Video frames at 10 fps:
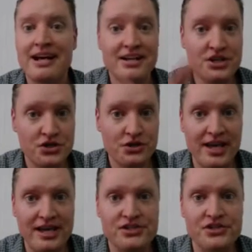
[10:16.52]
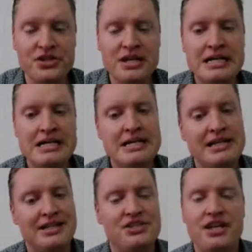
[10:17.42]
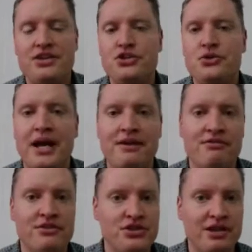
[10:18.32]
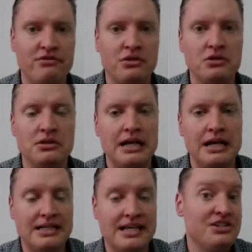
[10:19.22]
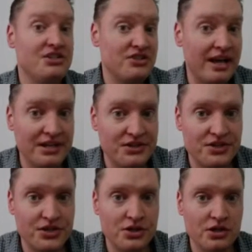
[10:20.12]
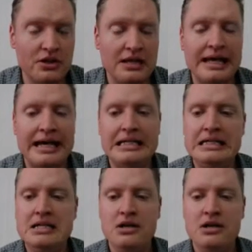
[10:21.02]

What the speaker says: Additional cases. Let's say that you have several case studies that you're looking at.